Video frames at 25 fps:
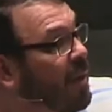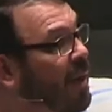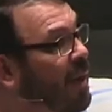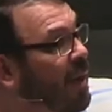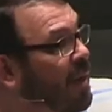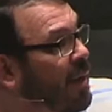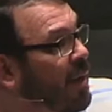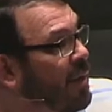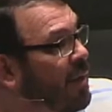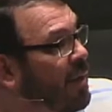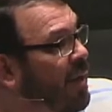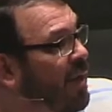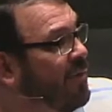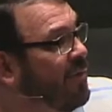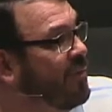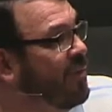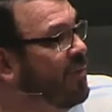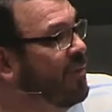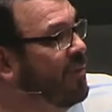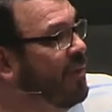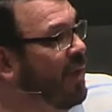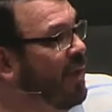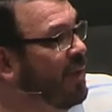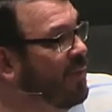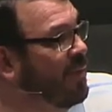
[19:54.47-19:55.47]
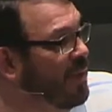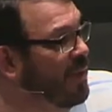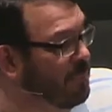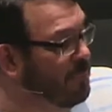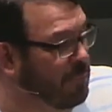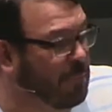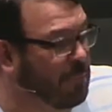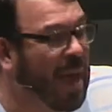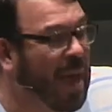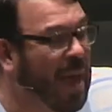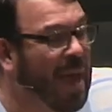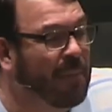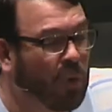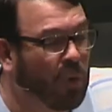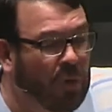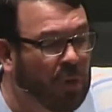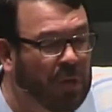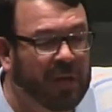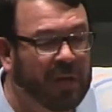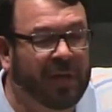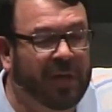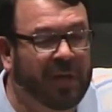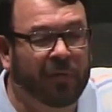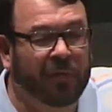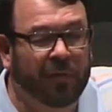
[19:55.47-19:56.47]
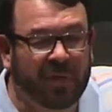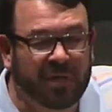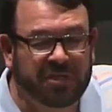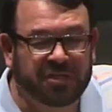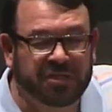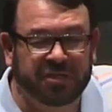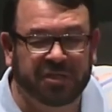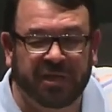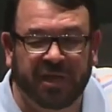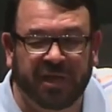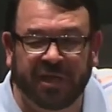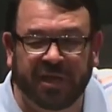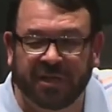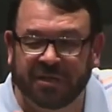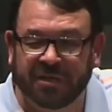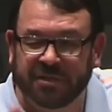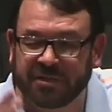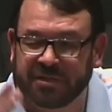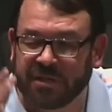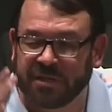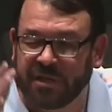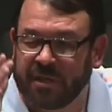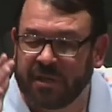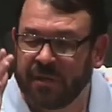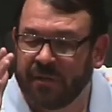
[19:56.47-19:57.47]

the Bible literally says